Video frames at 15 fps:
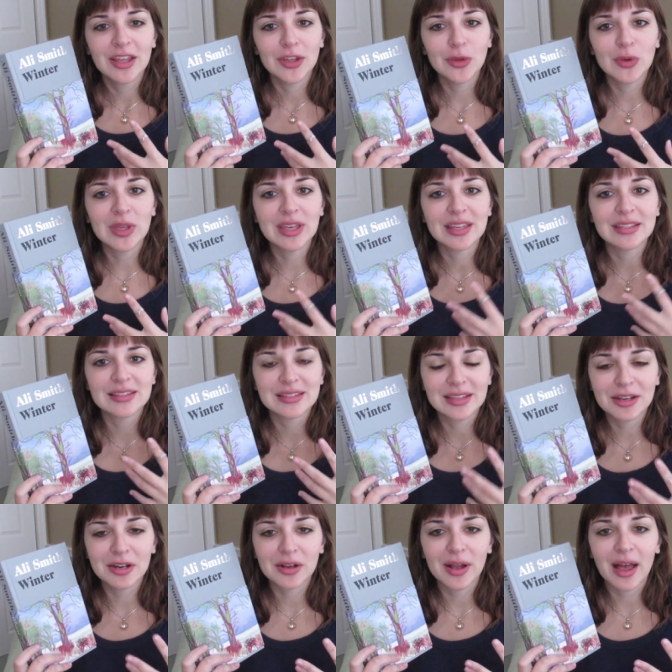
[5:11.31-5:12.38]
you can
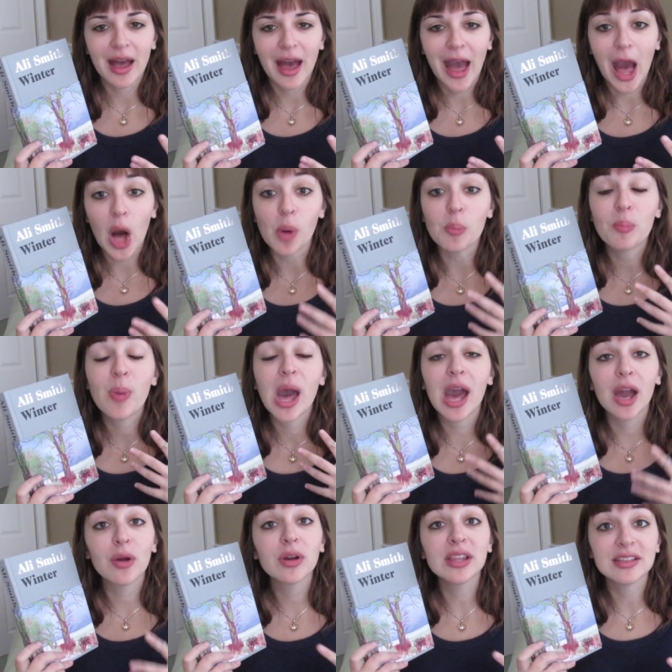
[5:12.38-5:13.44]
consider how
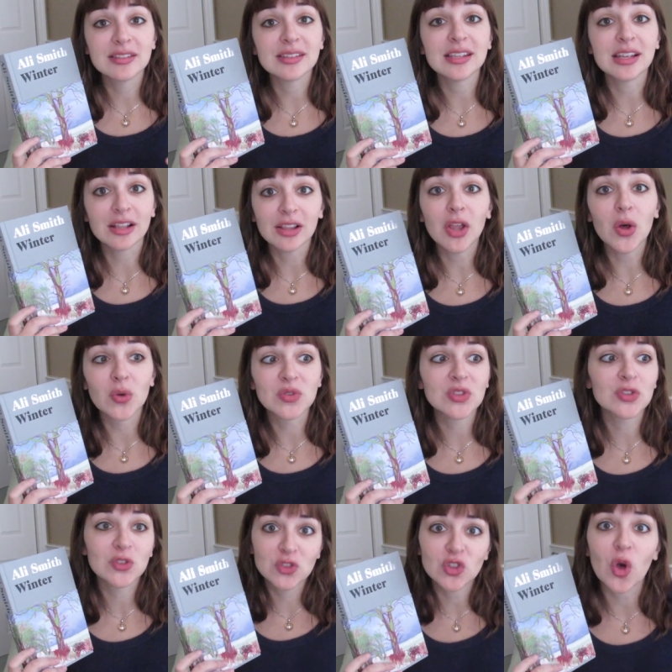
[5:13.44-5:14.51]
perilously close
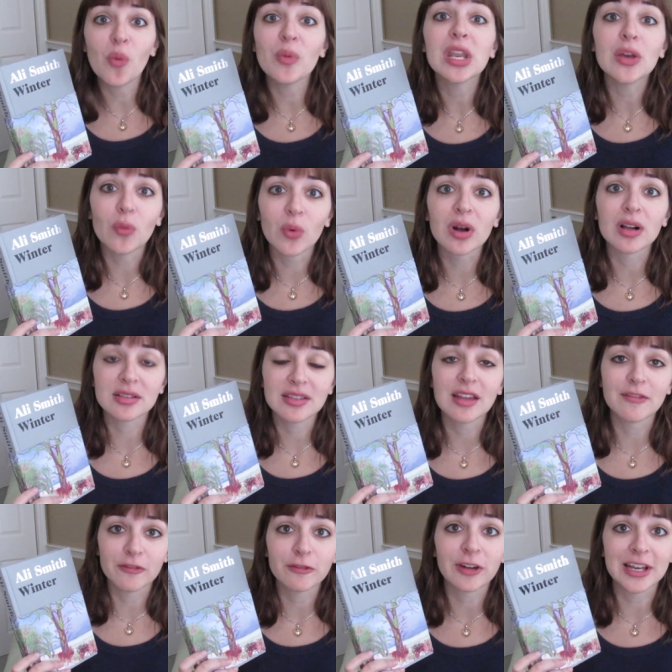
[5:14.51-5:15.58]
so many words
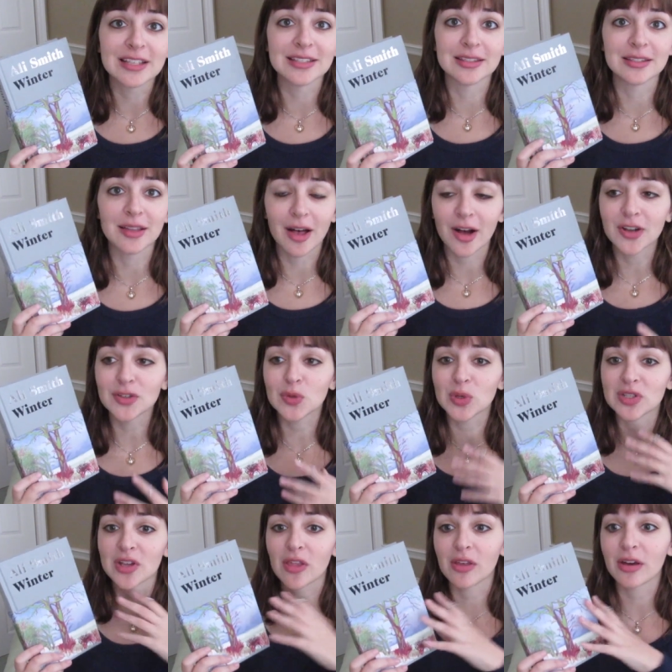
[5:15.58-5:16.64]
and phrases are to
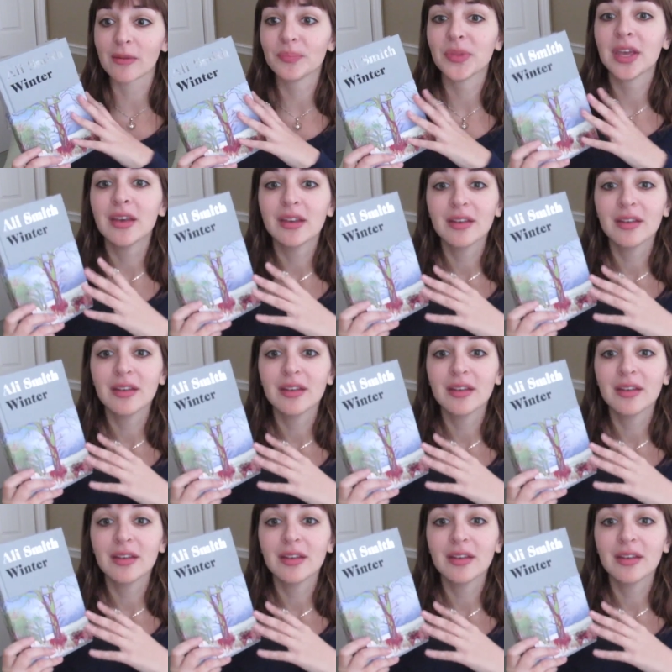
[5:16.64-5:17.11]
each other.